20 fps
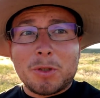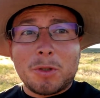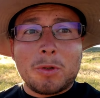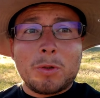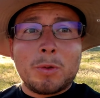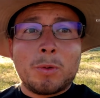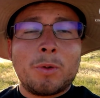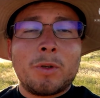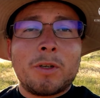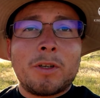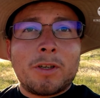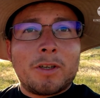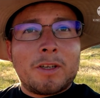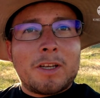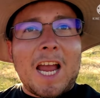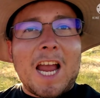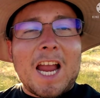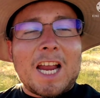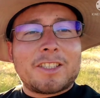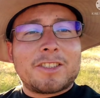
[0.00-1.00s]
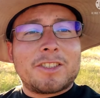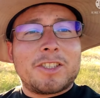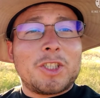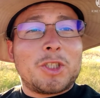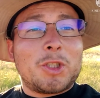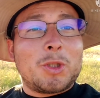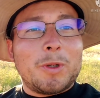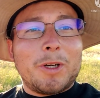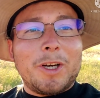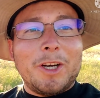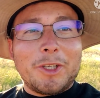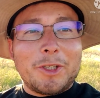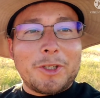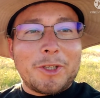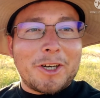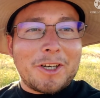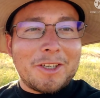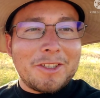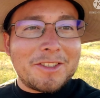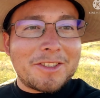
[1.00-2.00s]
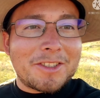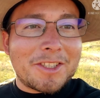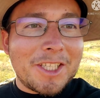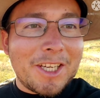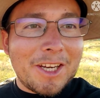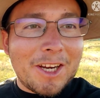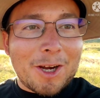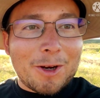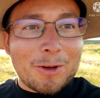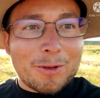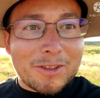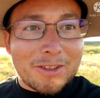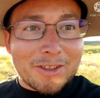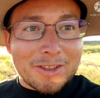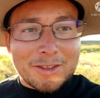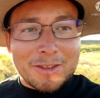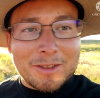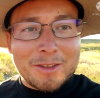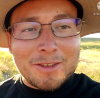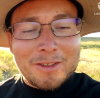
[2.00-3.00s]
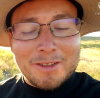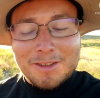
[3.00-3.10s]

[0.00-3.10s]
to actually shoot 100 yards, see how the